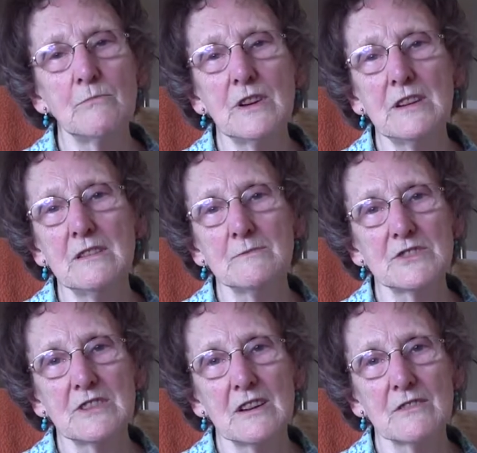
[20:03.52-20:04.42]
and bring
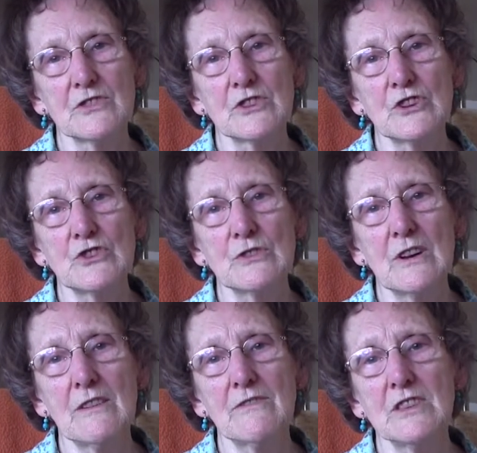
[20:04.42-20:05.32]
themselves
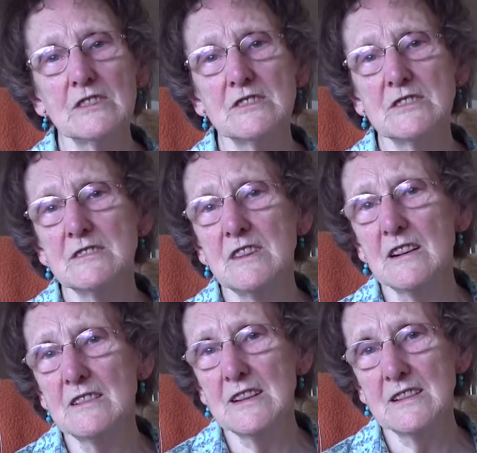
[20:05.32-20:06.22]
to have this
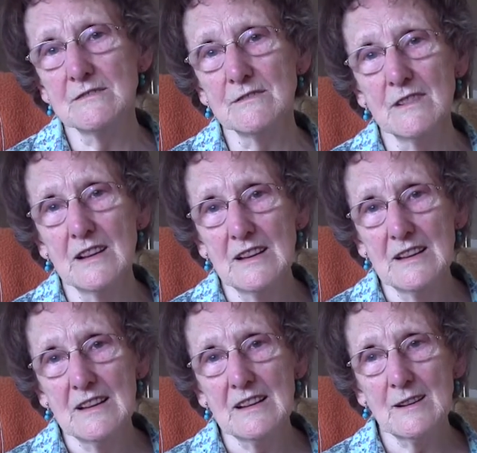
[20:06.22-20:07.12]
young girl
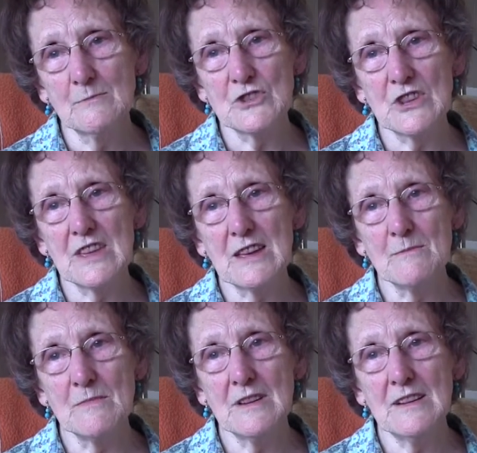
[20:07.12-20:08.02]
come to
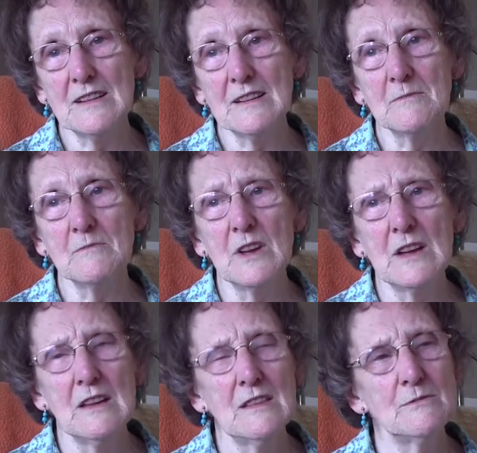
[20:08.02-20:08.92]
them. Um,
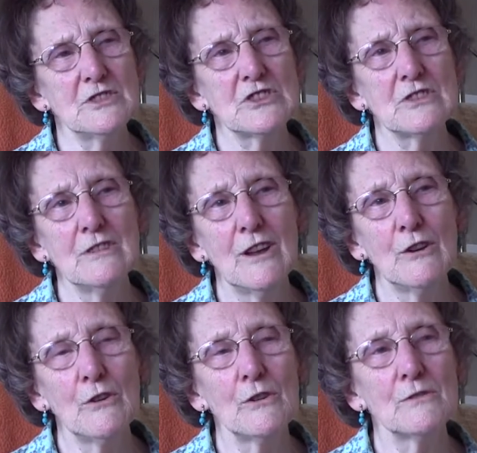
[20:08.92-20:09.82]
there was still a
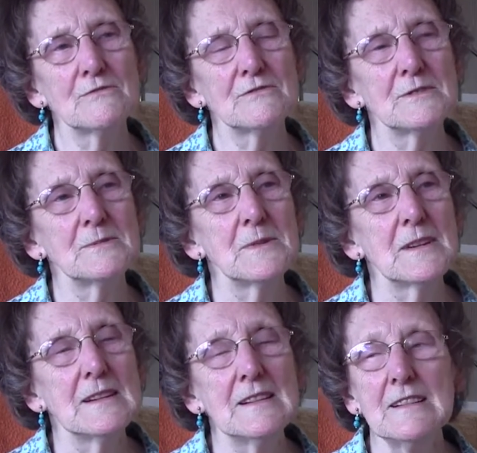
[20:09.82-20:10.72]
lot of,
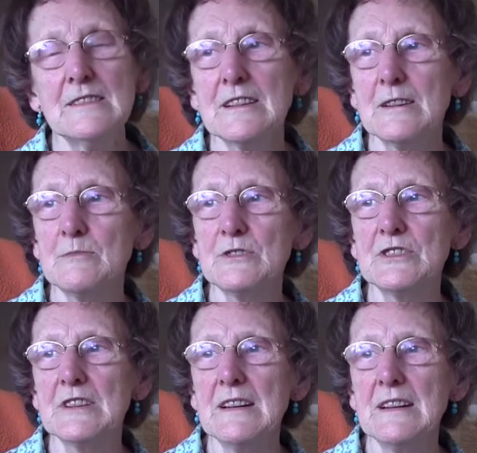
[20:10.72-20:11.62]
how can I
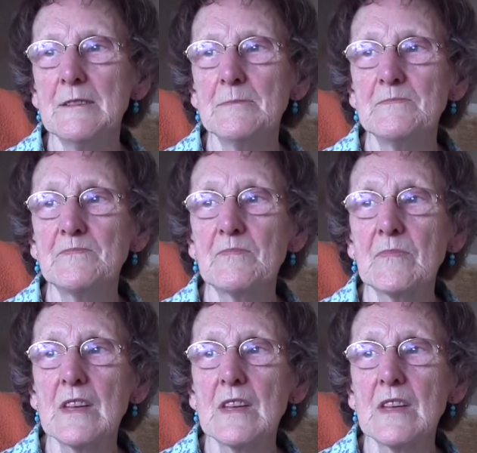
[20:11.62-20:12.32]
put it, um,